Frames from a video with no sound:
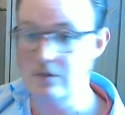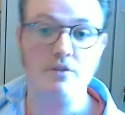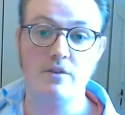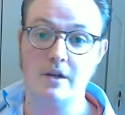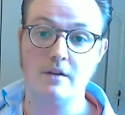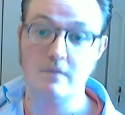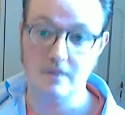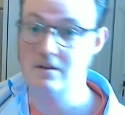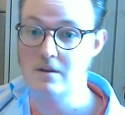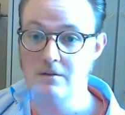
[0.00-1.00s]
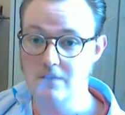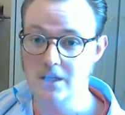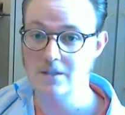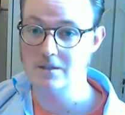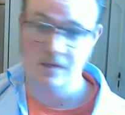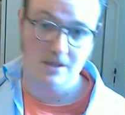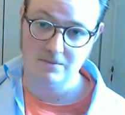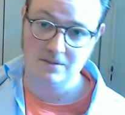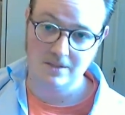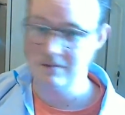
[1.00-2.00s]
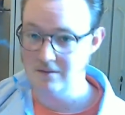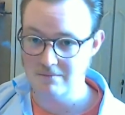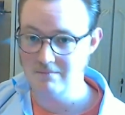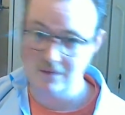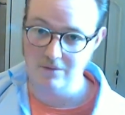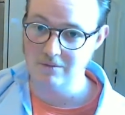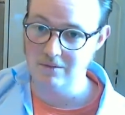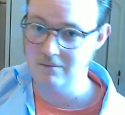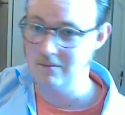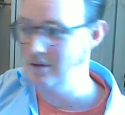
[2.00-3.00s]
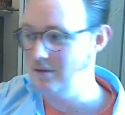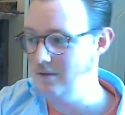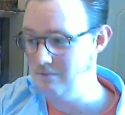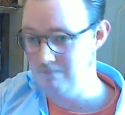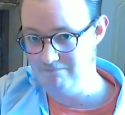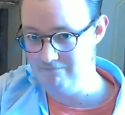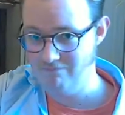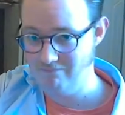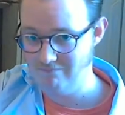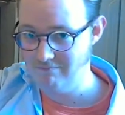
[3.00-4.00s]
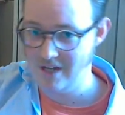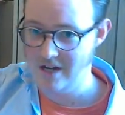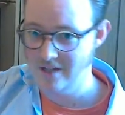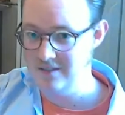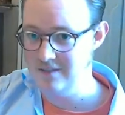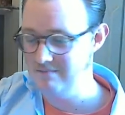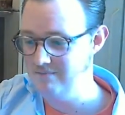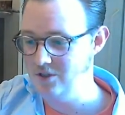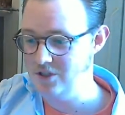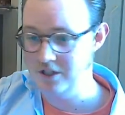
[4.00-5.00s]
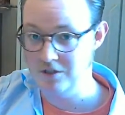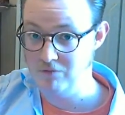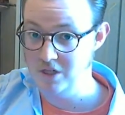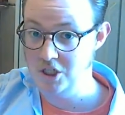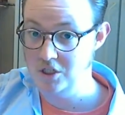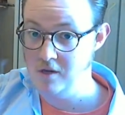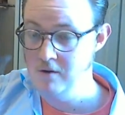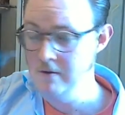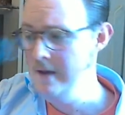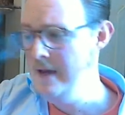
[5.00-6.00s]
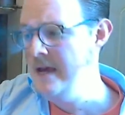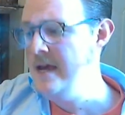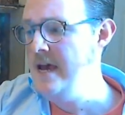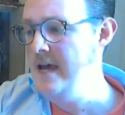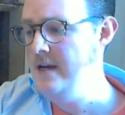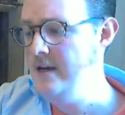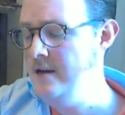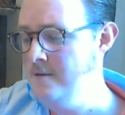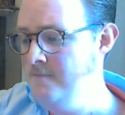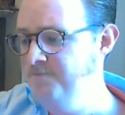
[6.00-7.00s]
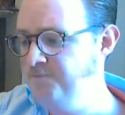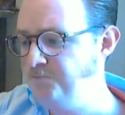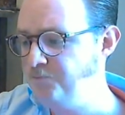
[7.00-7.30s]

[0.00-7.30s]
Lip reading: all the good things to keep the cigarette, you know, nice until it reaches you. And